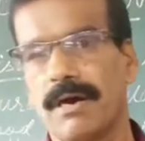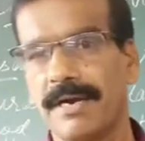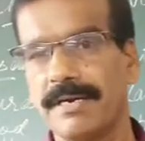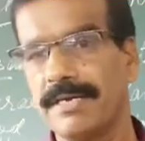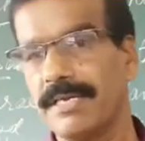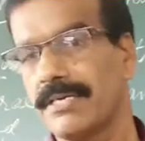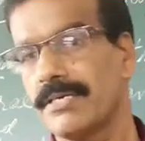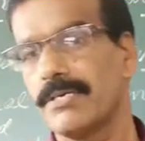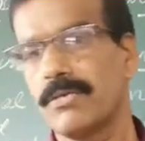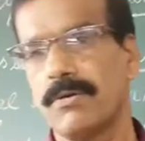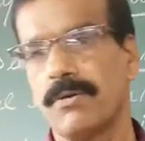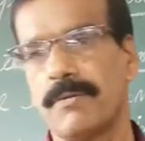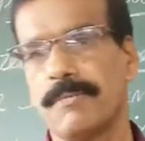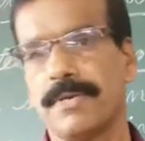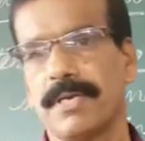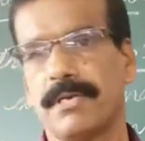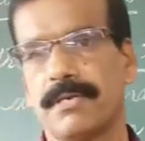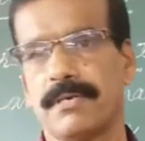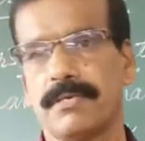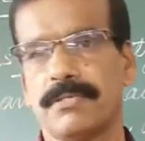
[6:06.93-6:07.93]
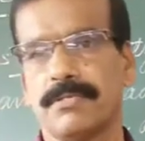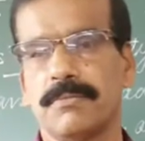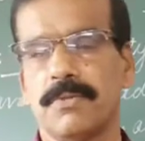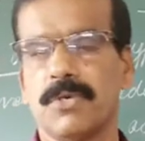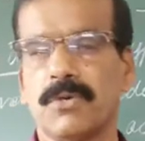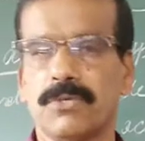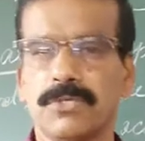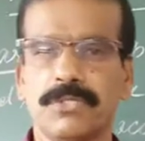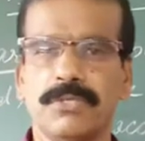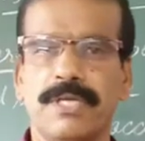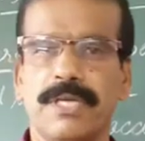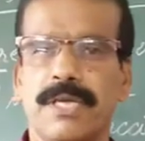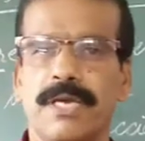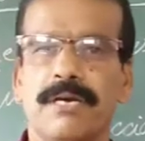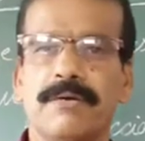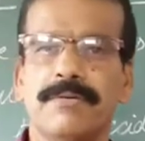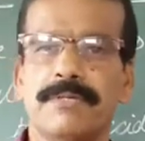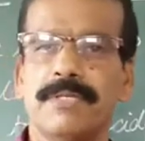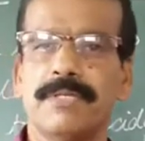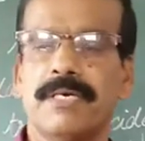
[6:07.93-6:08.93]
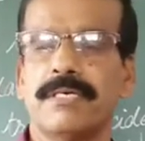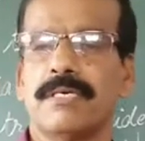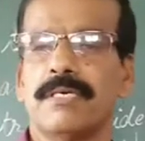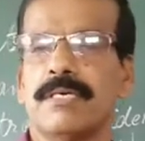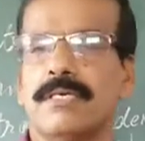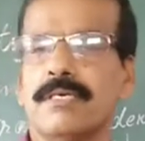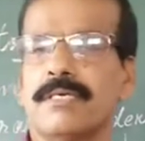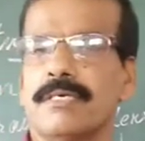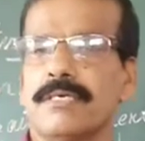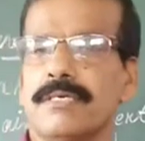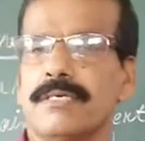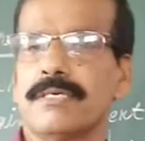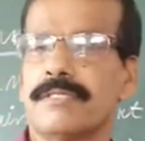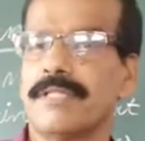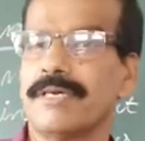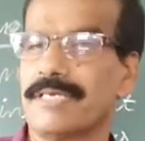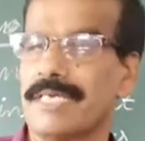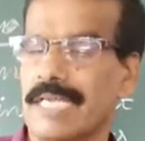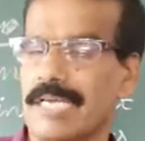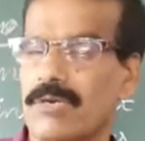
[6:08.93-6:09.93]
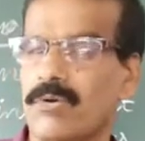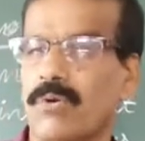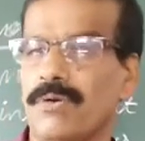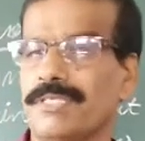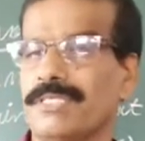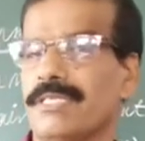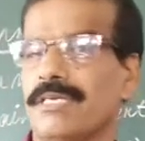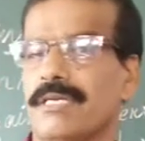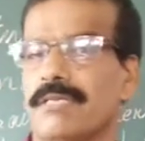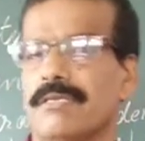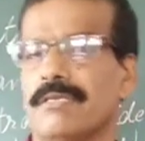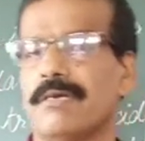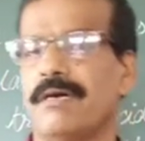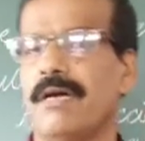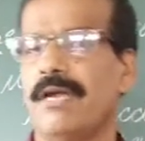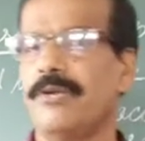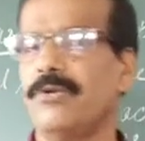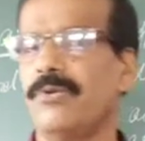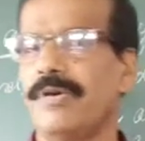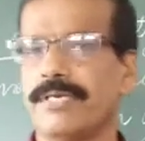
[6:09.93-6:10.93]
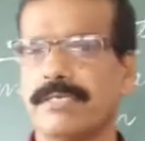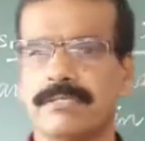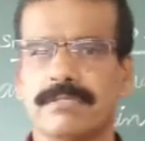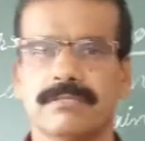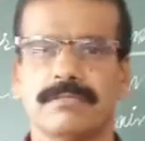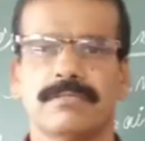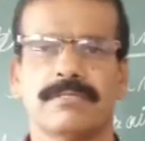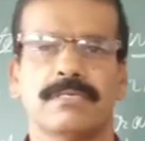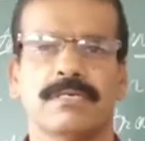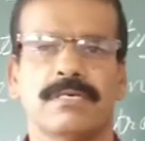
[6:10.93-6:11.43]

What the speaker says: underdeveloped countries because they have the technological advance.